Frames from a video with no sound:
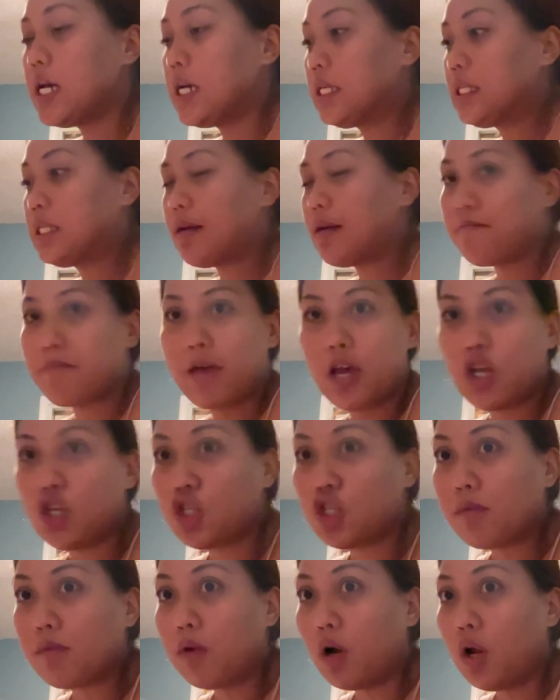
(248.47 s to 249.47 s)
some
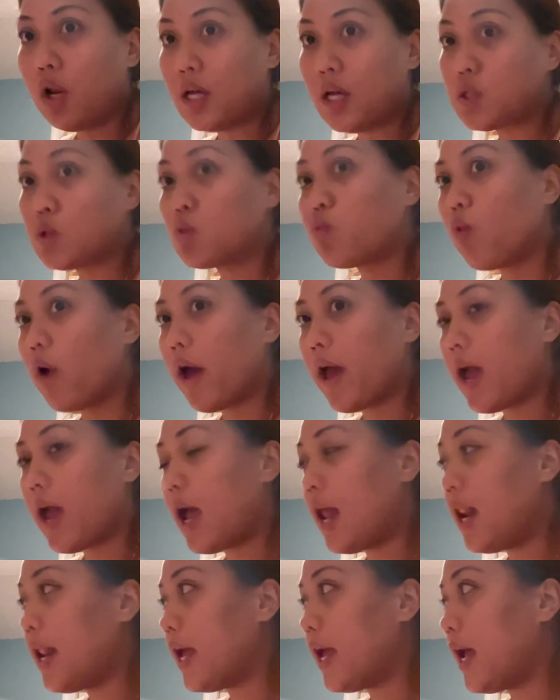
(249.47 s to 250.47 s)
vegetable as
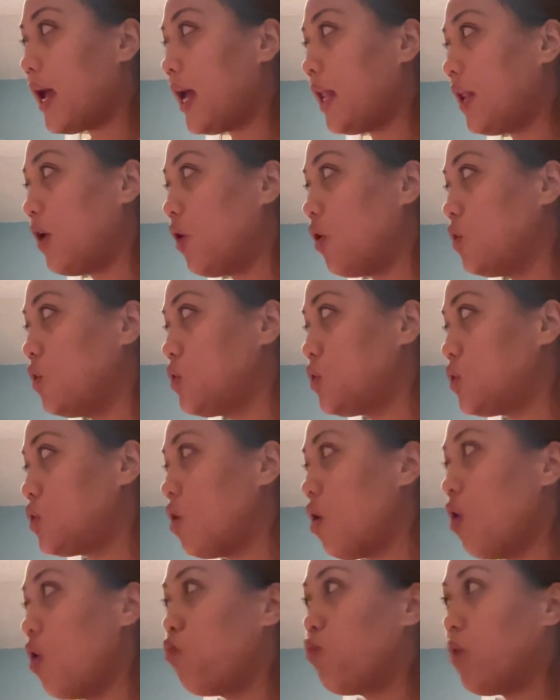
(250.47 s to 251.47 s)
well, and
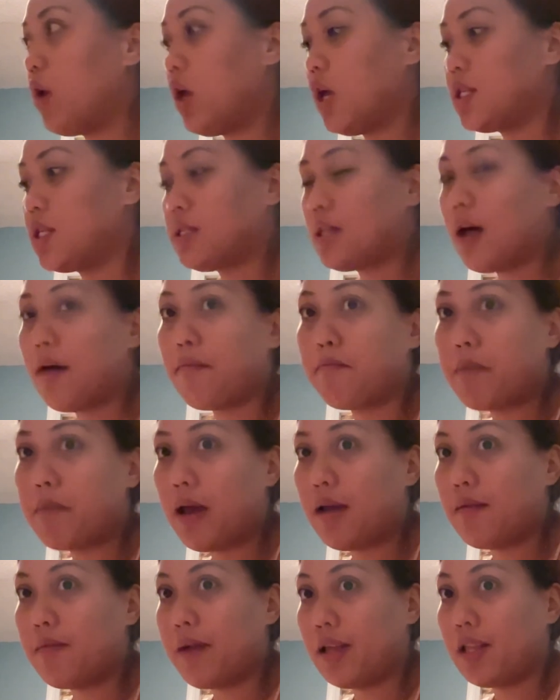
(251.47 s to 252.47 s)
also we stopped
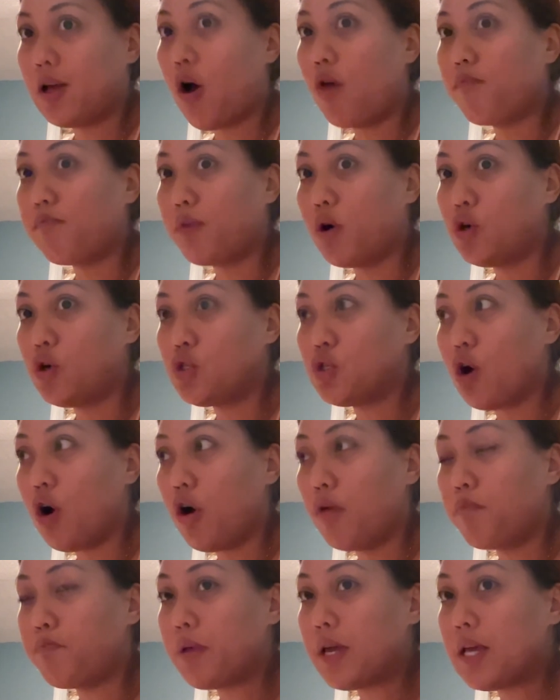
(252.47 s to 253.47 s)
by the post
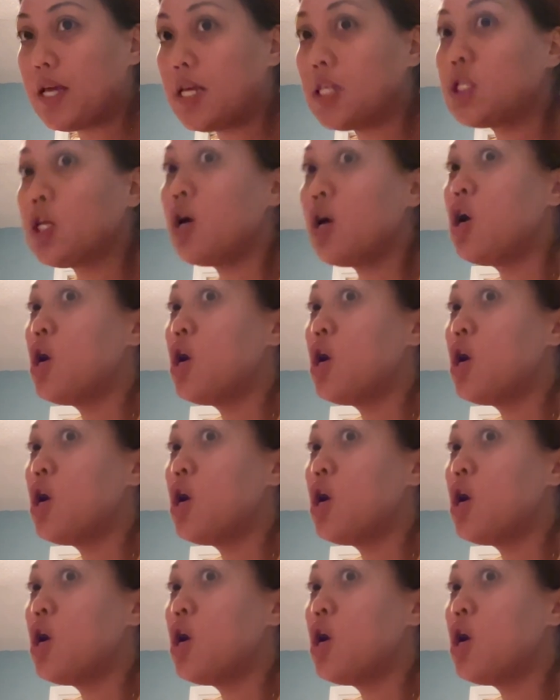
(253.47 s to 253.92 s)
office